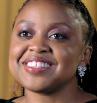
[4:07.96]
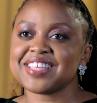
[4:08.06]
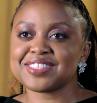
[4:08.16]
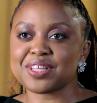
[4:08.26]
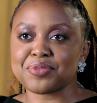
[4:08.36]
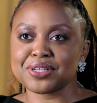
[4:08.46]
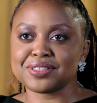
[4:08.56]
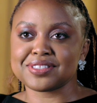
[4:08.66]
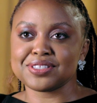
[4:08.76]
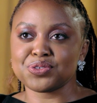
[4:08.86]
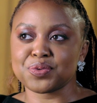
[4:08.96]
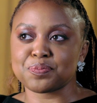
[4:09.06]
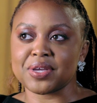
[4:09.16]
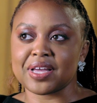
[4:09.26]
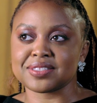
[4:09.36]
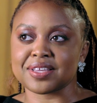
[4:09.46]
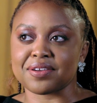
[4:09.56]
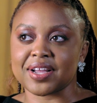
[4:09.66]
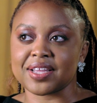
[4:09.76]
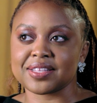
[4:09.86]
this has something to do with
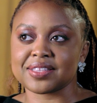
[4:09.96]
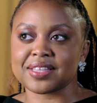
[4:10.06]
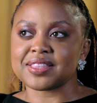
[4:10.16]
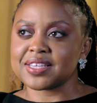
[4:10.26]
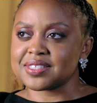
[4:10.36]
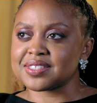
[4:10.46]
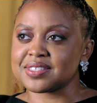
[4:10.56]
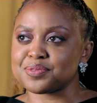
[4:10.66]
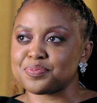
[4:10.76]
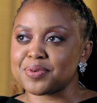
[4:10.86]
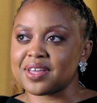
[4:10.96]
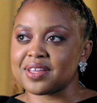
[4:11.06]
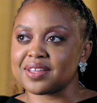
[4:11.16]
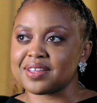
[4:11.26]
Beyonce, right? They think this is Beyonce.